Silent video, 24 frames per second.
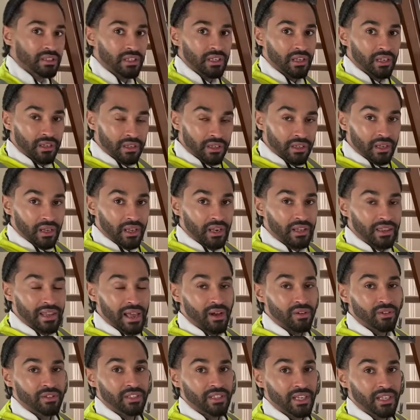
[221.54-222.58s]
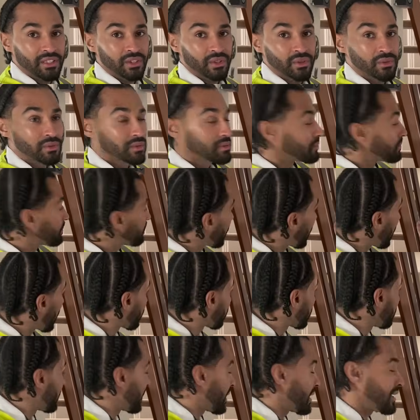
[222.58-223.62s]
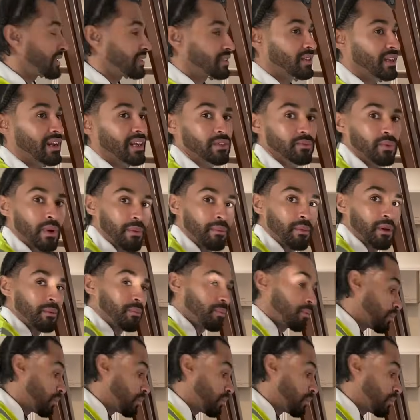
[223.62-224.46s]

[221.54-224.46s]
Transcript: in the, in the downstairs bathroom here. So that's where I'm gonna